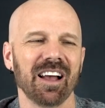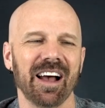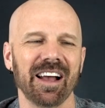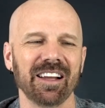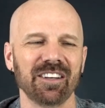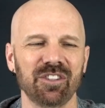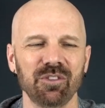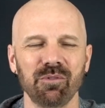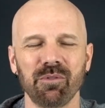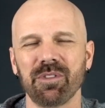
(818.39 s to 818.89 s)

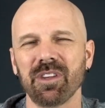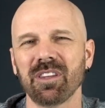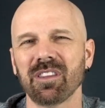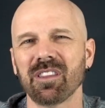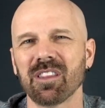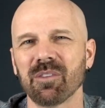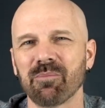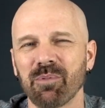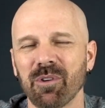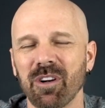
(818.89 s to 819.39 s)
I do
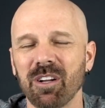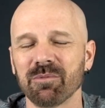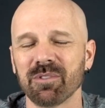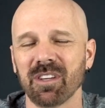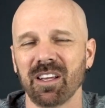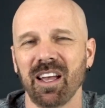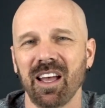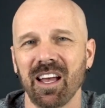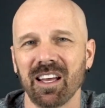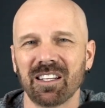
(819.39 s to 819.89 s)
think the problems
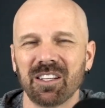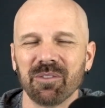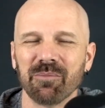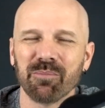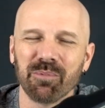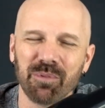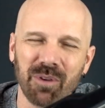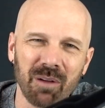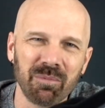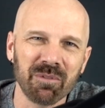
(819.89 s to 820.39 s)
I had can
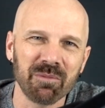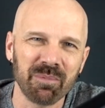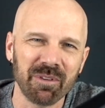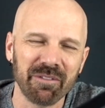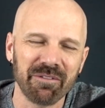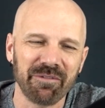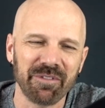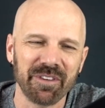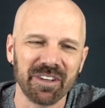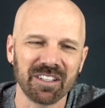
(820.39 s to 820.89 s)
probably
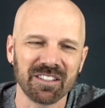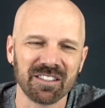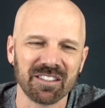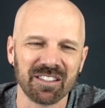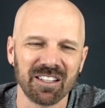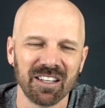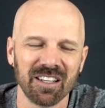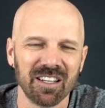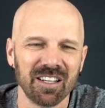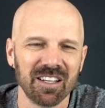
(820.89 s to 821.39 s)
be
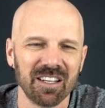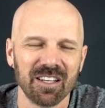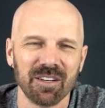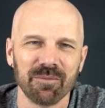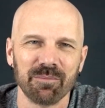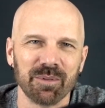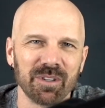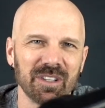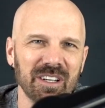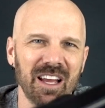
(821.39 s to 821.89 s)
fixed,
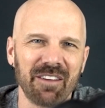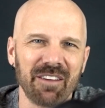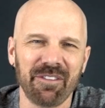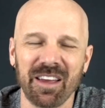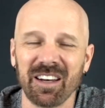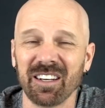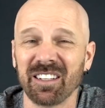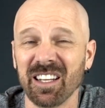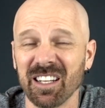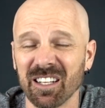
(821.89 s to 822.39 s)
but I've
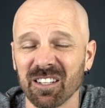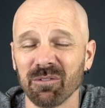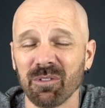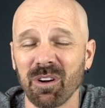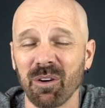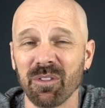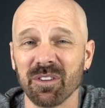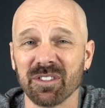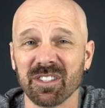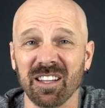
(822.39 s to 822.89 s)
had to tinker
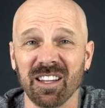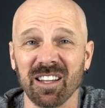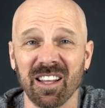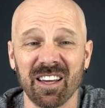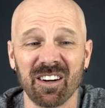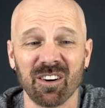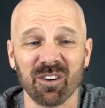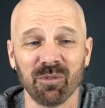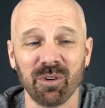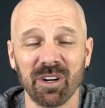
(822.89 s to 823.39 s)
around with this a
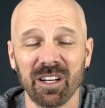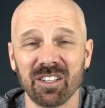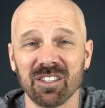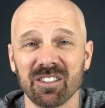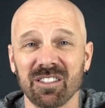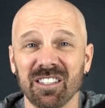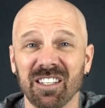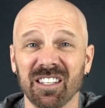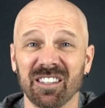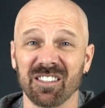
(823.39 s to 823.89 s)
lot already
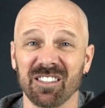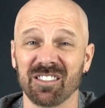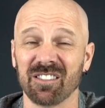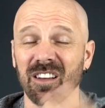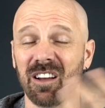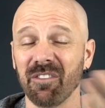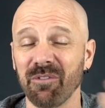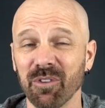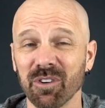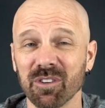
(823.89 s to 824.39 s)
just to get the
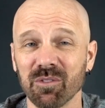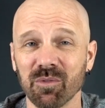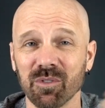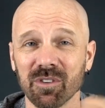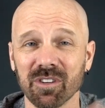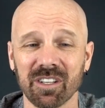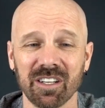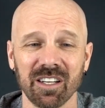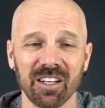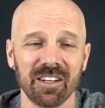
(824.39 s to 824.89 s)
software to
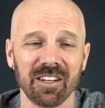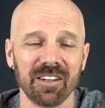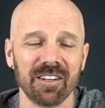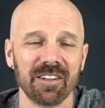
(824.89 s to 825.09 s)
work.